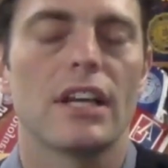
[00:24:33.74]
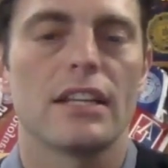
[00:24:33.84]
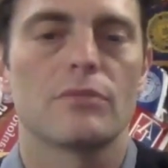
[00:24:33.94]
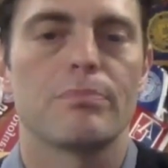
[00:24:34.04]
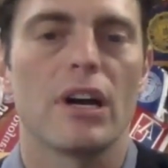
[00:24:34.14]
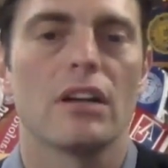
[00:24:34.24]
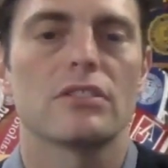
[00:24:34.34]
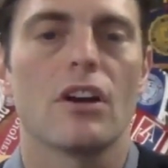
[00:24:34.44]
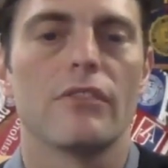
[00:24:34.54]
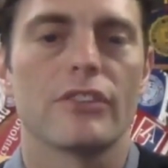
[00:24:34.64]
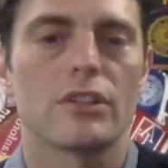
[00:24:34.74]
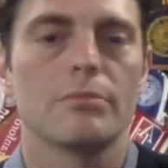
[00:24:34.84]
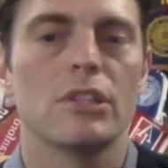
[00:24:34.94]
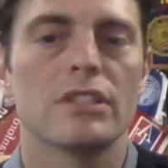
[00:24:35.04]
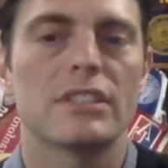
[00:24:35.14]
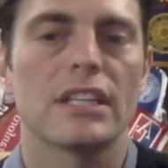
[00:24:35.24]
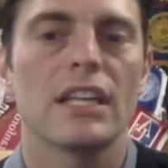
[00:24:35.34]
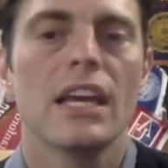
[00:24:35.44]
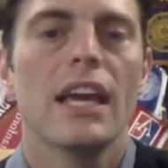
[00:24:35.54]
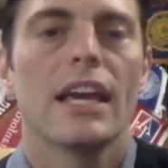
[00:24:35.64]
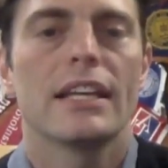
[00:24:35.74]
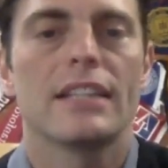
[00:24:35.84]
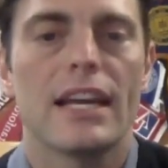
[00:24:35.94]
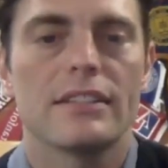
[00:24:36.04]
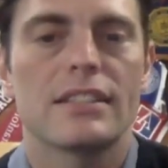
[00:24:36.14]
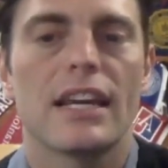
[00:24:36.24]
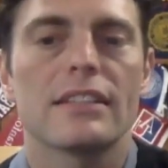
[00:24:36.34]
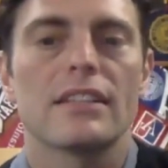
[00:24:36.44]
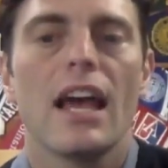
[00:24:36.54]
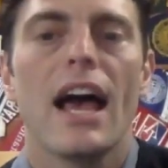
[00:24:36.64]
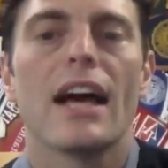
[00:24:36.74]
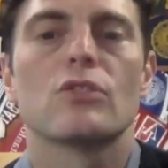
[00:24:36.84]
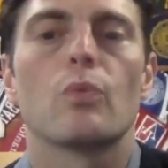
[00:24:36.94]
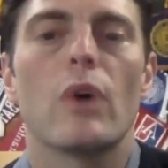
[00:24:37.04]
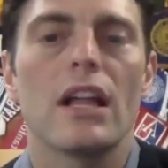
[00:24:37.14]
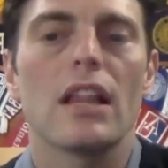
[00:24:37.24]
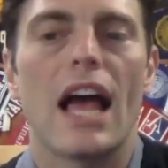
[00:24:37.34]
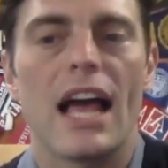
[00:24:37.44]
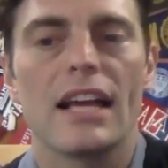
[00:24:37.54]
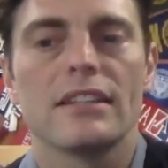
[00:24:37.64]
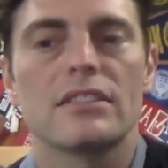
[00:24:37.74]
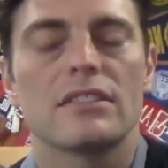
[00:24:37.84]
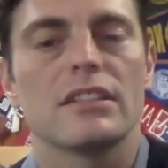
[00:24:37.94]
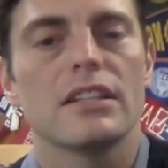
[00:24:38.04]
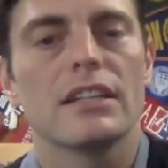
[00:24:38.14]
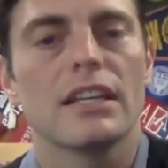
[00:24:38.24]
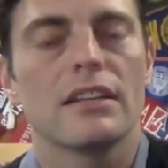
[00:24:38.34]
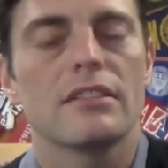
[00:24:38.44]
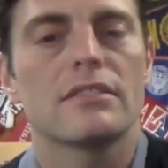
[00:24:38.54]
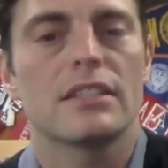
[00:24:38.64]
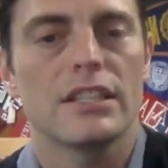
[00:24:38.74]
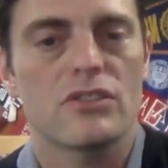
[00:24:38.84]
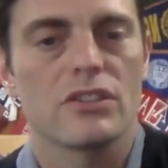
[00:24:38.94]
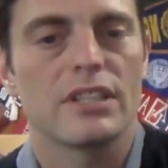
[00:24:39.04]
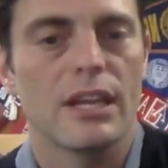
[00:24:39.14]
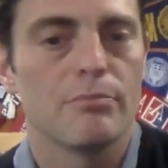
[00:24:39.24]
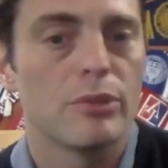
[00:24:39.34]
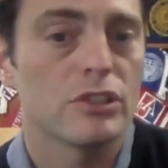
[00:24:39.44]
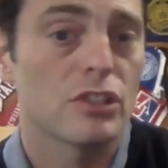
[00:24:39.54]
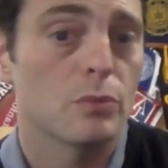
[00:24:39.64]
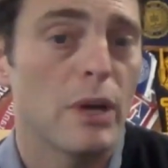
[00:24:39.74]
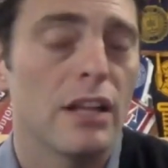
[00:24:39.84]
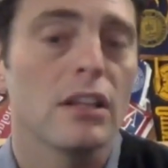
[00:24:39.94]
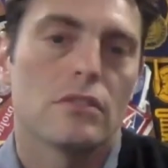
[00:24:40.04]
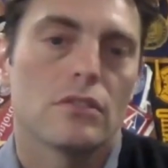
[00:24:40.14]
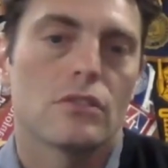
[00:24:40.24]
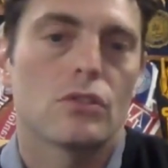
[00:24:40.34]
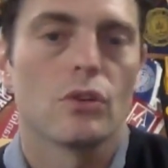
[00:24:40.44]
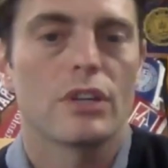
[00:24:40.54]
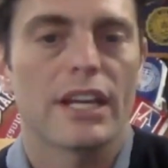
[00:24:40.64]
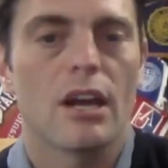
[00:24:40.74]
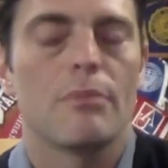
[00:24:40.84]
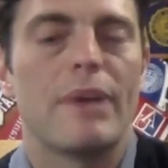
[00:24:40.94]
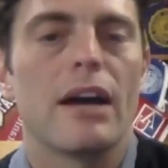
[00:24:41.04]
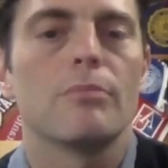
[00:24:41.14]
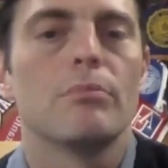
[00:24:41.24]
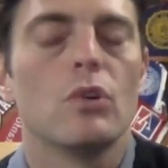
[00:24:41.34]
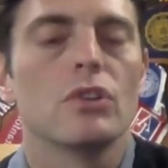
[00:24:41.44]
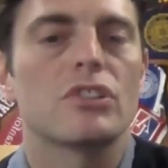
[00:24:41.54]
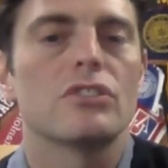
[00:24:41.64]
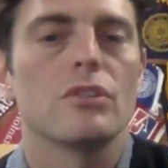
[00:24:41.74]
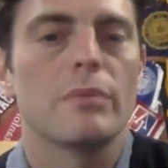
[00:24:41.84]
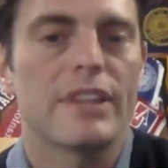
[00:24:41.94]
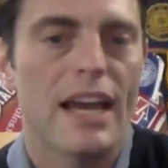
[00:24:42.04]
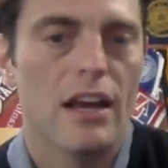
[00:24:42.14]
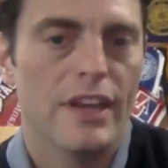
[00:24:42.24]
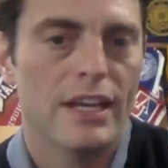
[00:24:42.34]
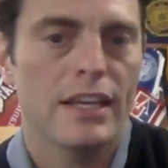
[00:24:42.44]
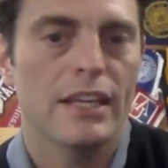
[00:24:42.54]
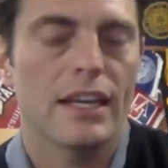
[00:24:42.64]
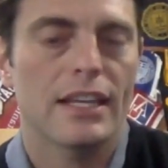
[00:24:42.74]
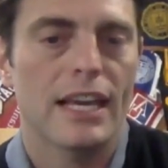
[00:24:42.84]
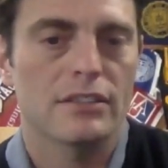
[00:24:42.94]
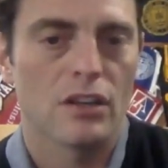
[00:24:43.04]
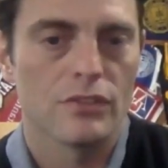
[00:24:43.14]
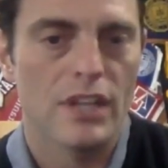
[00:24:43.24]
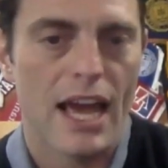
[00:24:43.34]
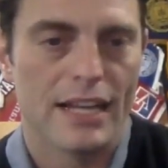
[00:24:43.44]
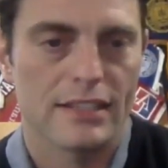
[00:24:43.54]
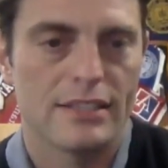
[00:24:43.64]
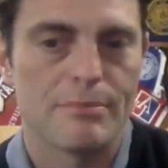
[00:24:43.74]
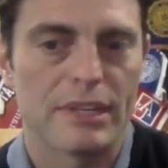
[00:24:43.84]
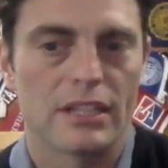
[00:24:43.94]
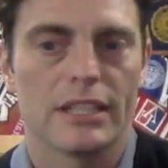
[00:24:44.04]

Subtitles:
as part of the community in ACS, as well as the teachers' inputs as well, talking about more to do with how they get on academically.